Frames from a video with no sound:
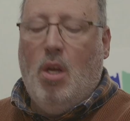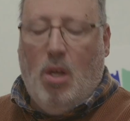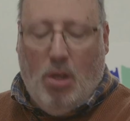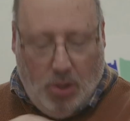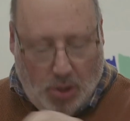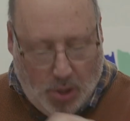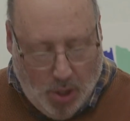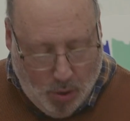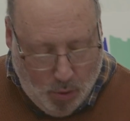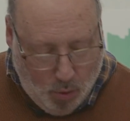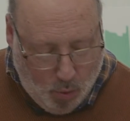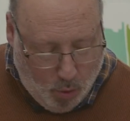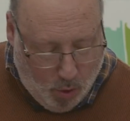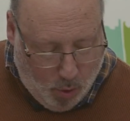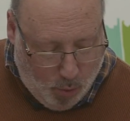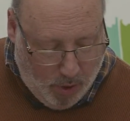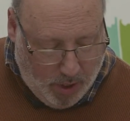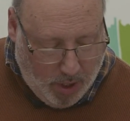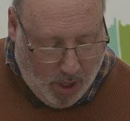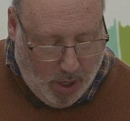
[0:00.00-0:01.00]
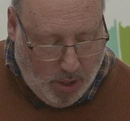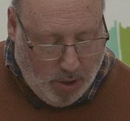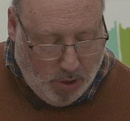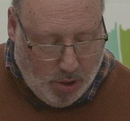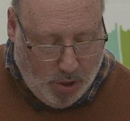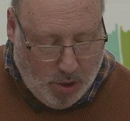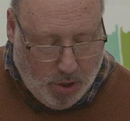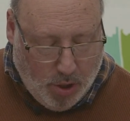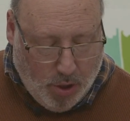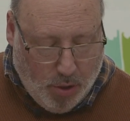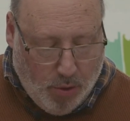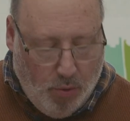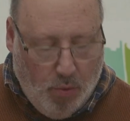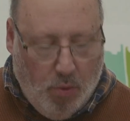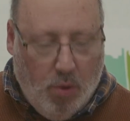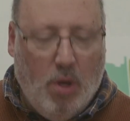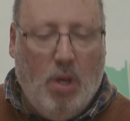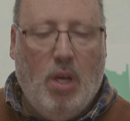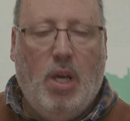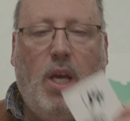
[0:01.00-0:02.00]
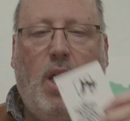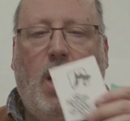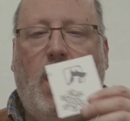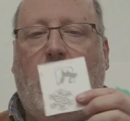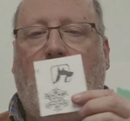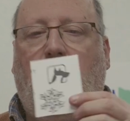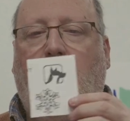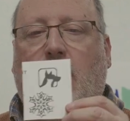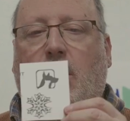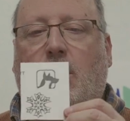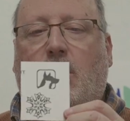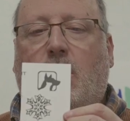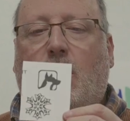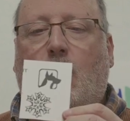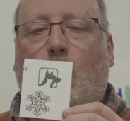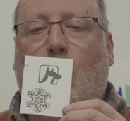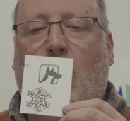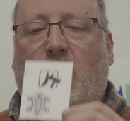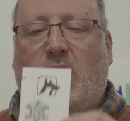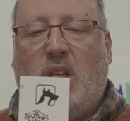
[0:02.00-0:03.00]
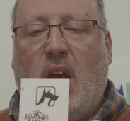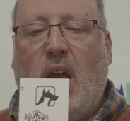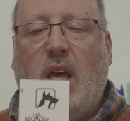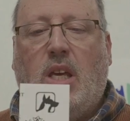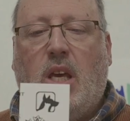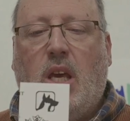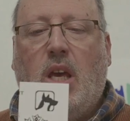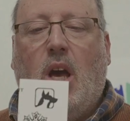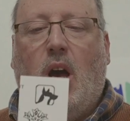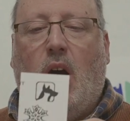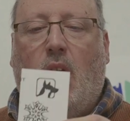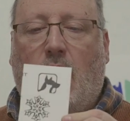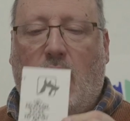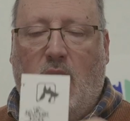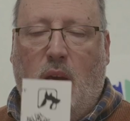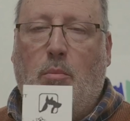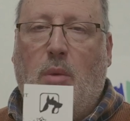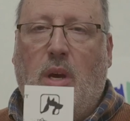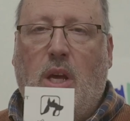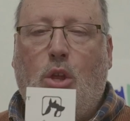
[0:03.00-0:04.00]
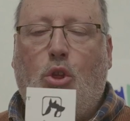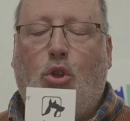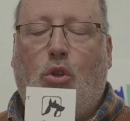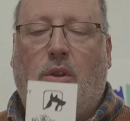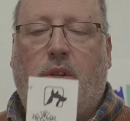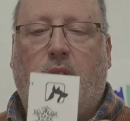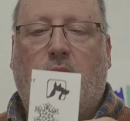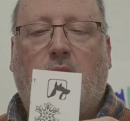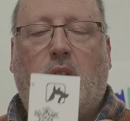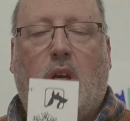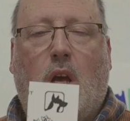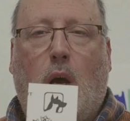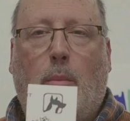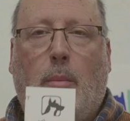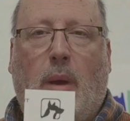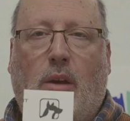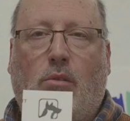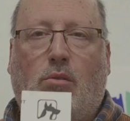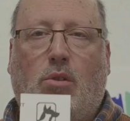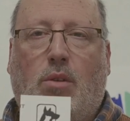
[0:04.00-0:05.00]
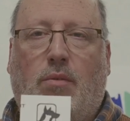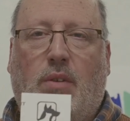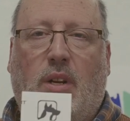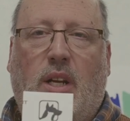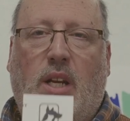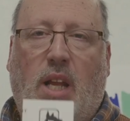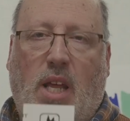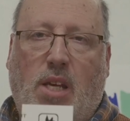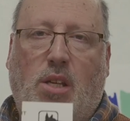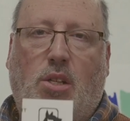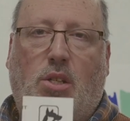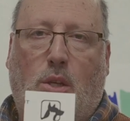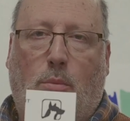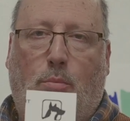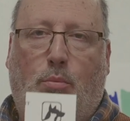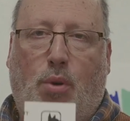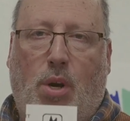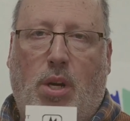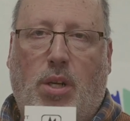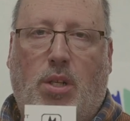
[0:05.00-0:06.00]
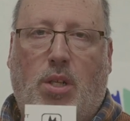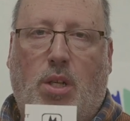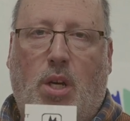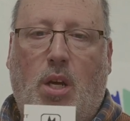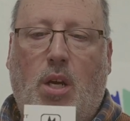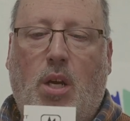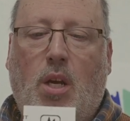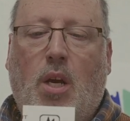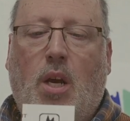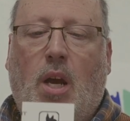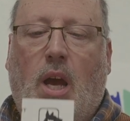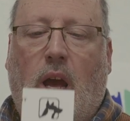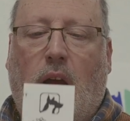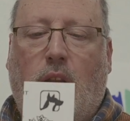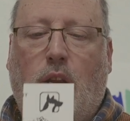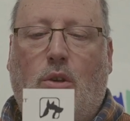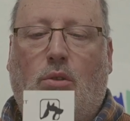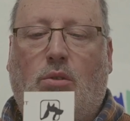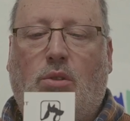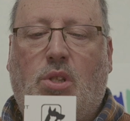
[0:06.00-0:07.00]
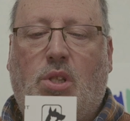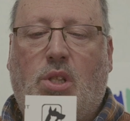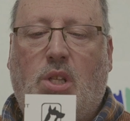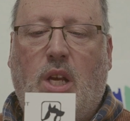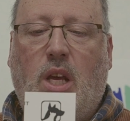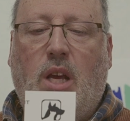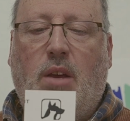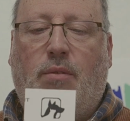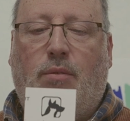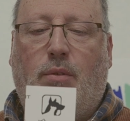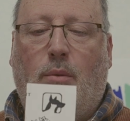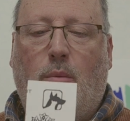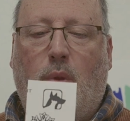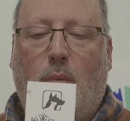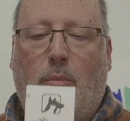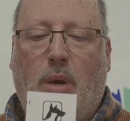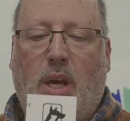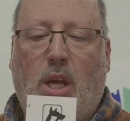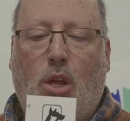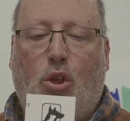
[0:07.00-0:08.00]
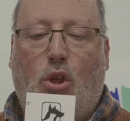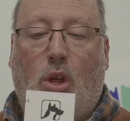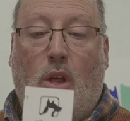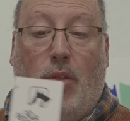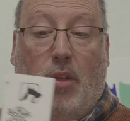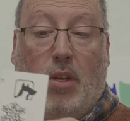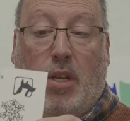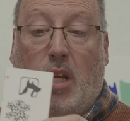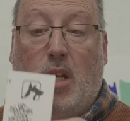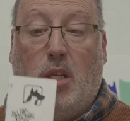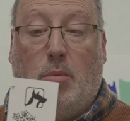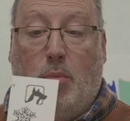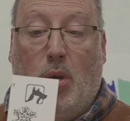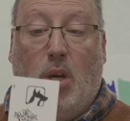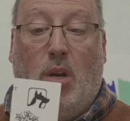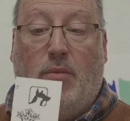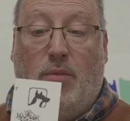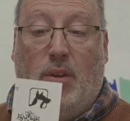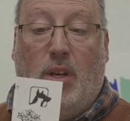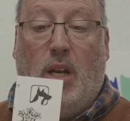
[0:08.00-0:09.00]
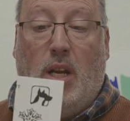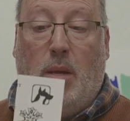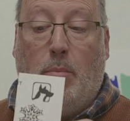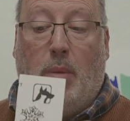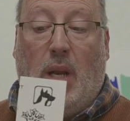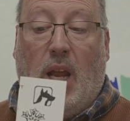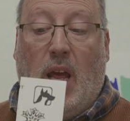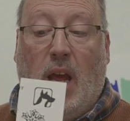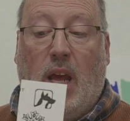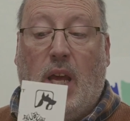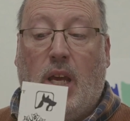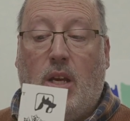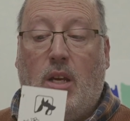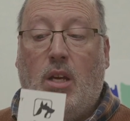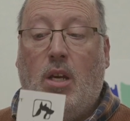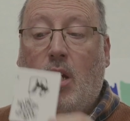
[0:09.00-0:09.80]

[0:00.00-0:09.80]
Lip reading: So what we're going to do is we're taking our image that has come out of a laser printer, and you'll see from the picture that it's perfectly black.